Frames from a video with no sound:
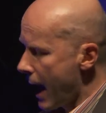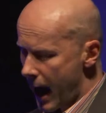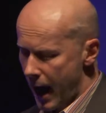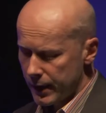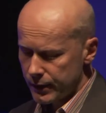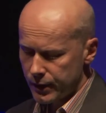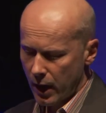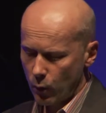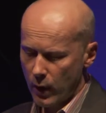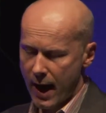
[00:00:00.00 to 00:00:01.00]
And
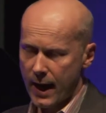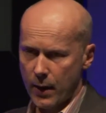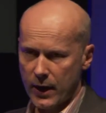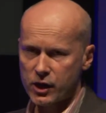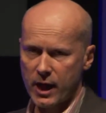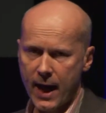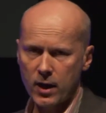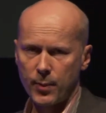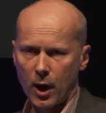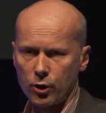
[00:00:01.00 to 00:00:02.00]
uh, we, we actually
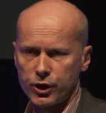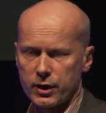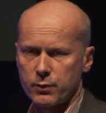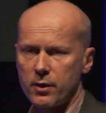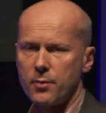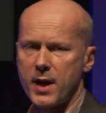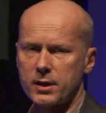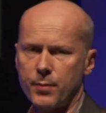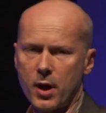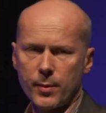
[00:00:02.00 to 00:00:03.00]
had a biologist, one of the
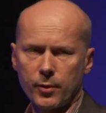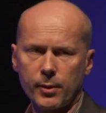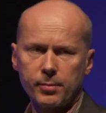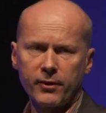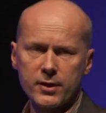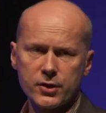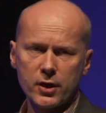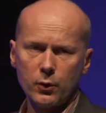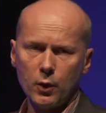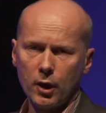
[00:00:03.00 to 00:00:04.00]
best biomimicry professors
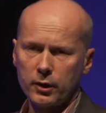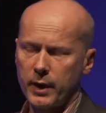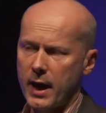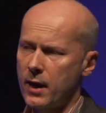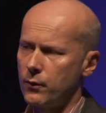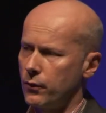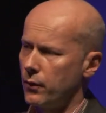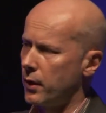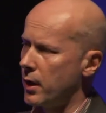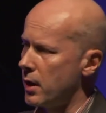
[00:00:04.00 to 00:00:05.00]
in the world. We had
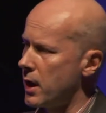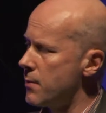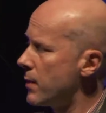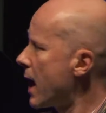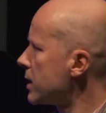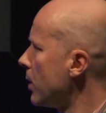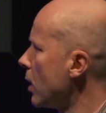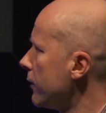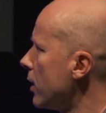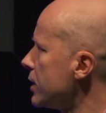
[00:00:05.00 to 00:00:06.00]
him as
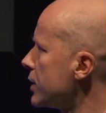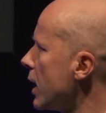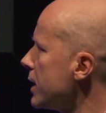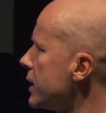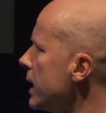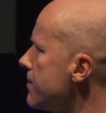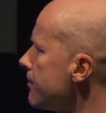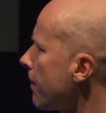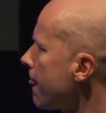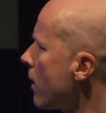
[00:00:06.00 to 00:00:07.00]
part of our design team.
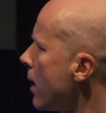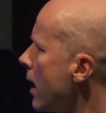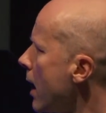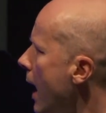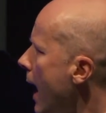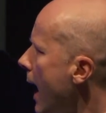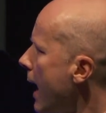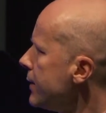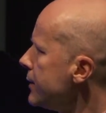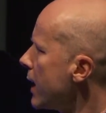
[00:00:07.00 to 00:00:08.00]

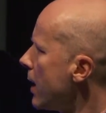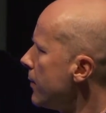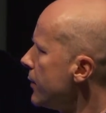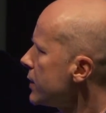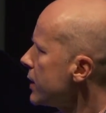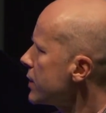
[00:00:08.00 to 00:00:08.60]
And um, this